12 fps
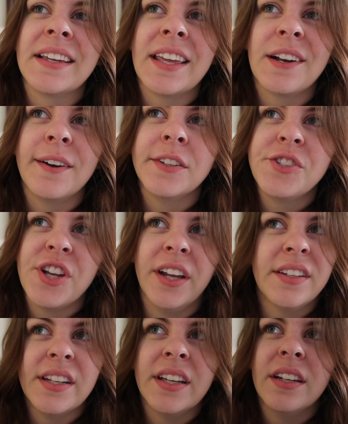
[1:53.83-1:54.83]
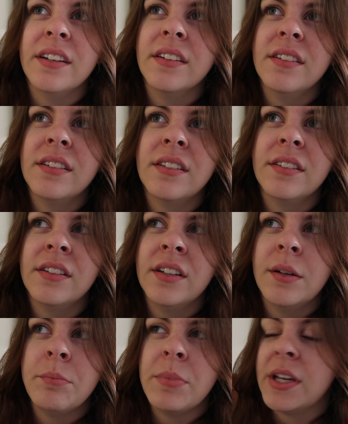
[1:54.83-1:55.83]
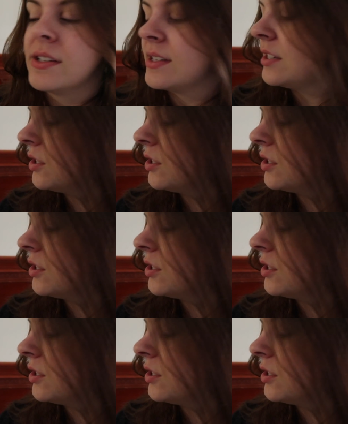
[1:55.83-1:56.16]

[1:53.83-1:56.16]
get all checked in, because I